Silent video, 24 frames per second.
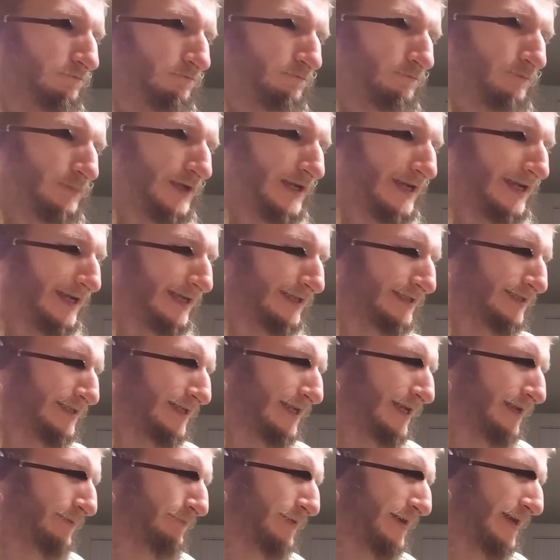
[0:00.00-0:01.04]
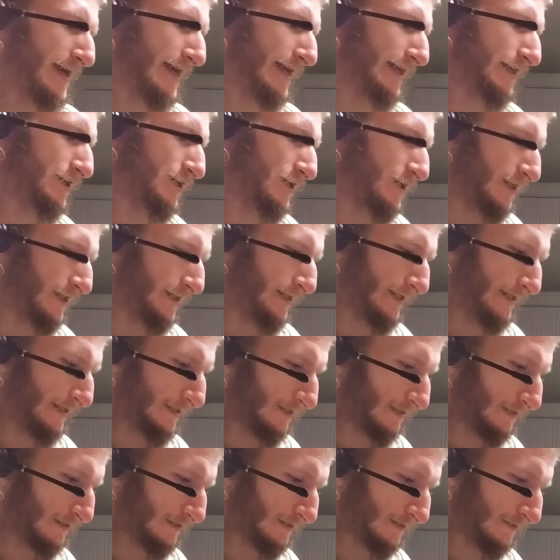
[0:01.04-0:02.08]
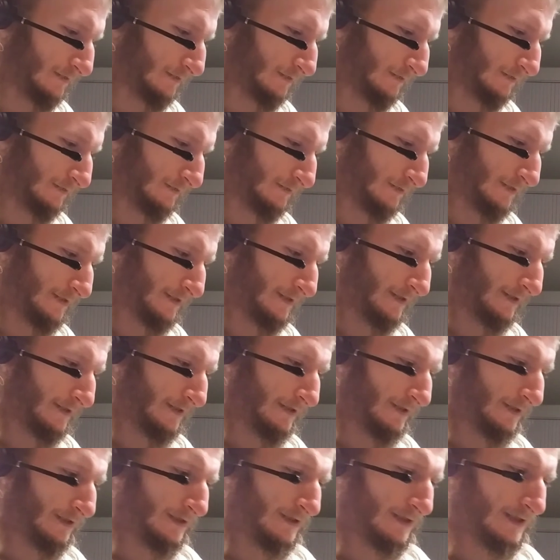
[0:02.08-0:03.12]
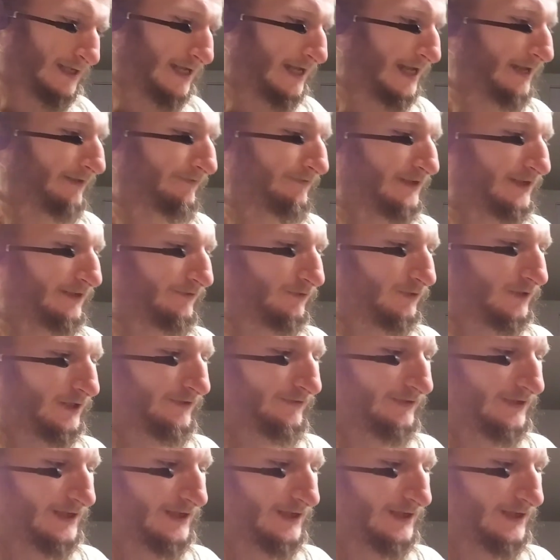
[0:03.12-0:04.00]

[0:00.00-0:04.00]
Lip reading: BSA patch on here. I've never even